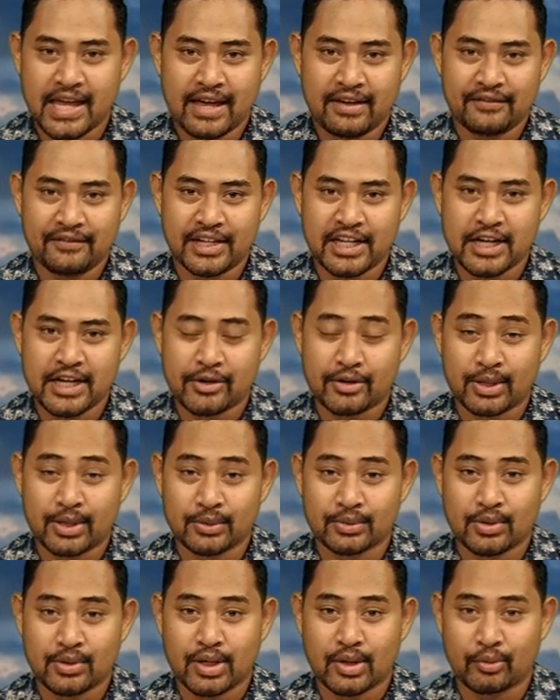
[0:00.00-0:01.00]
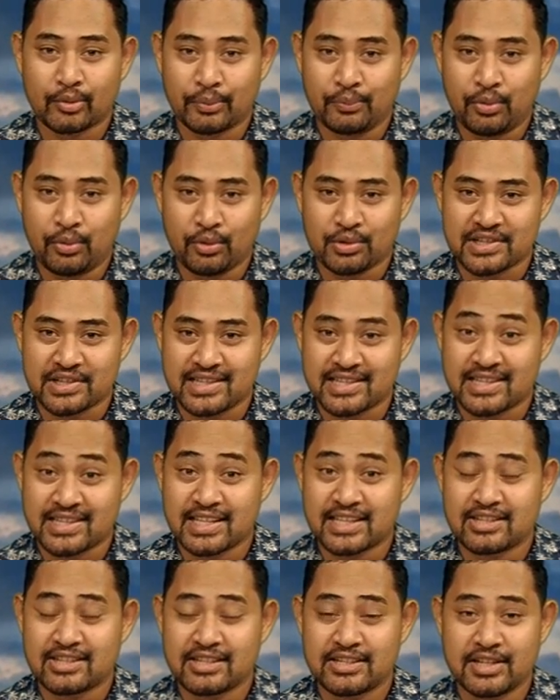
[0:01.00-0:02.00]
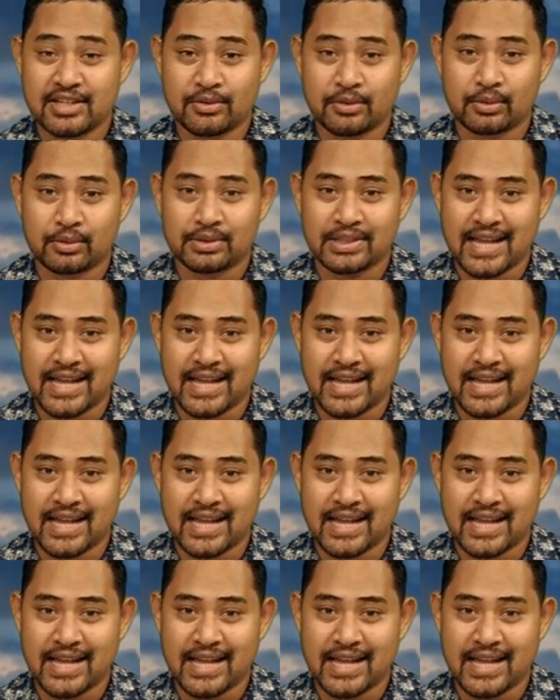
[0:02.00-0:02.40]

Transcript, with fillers: Venina Rakautonga reports the 16-year-old